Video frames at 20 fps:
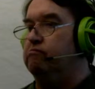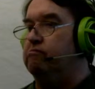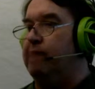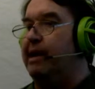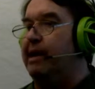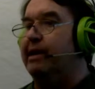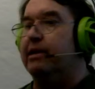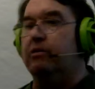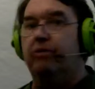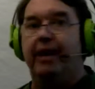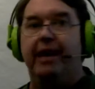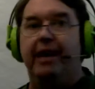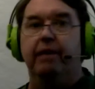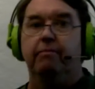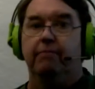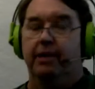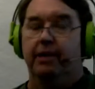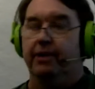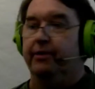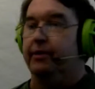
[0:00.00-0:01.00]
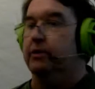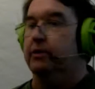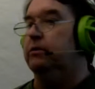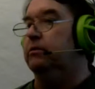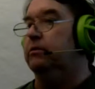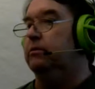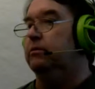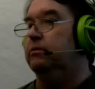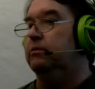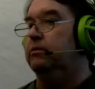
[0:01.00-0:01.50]
my grandmother
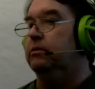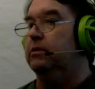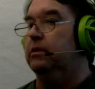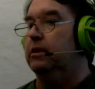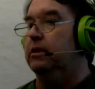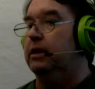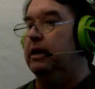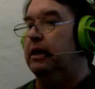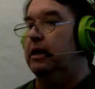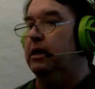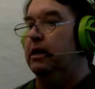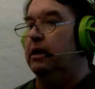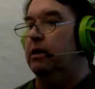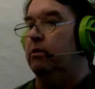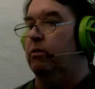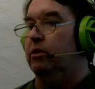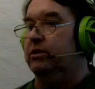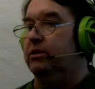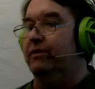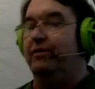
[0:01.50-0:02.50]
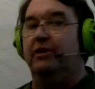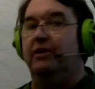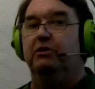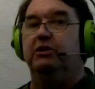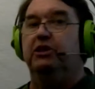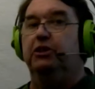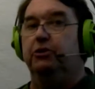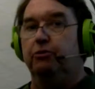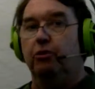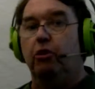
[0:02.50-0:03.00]
was a very
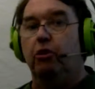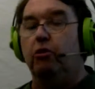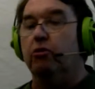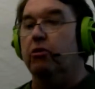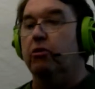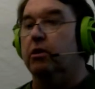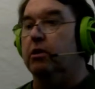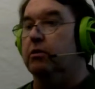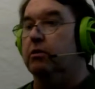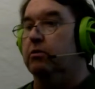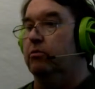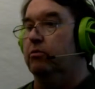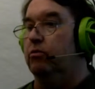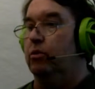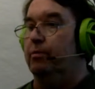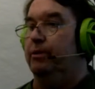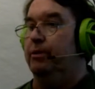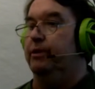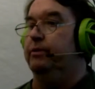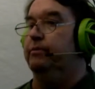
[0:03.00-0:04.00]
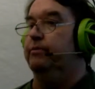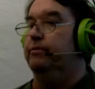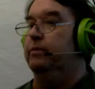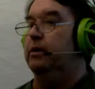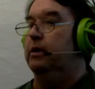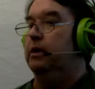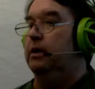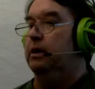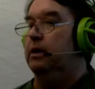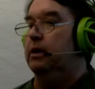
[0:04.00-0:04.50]
strong woman.
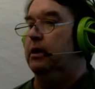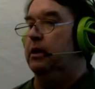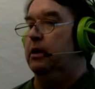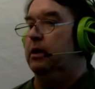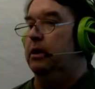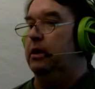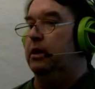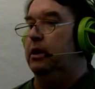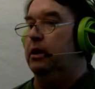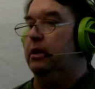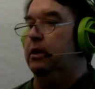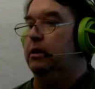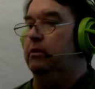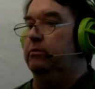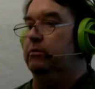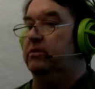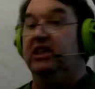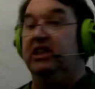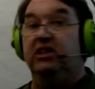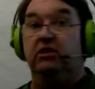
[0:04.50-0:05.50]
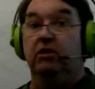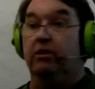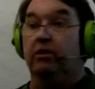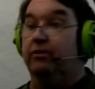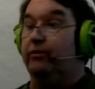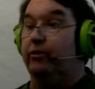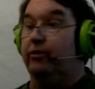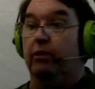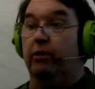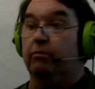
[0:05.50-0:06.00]
She's
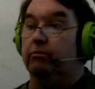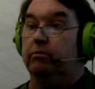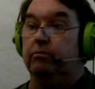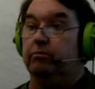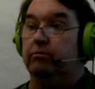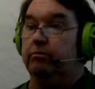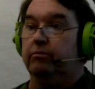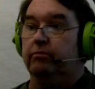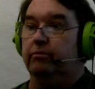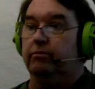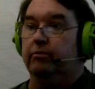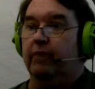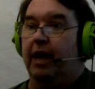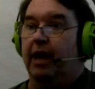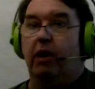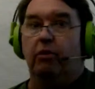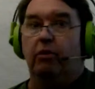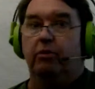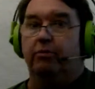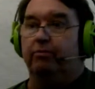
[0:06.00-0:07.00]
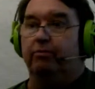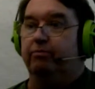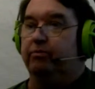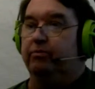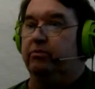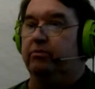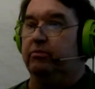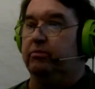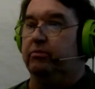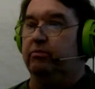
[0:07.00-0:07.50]
not from our
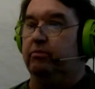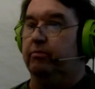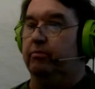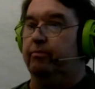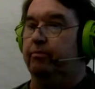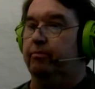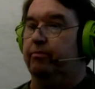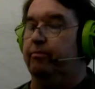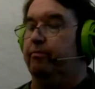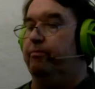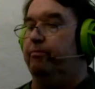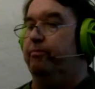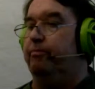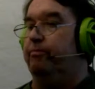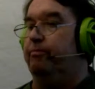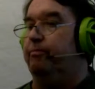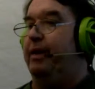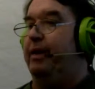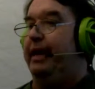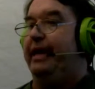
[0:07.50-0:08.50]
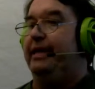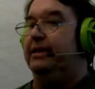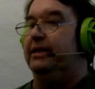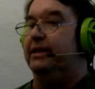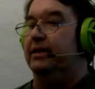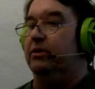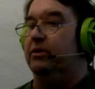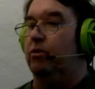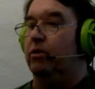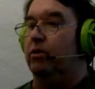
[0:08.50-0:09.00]
place at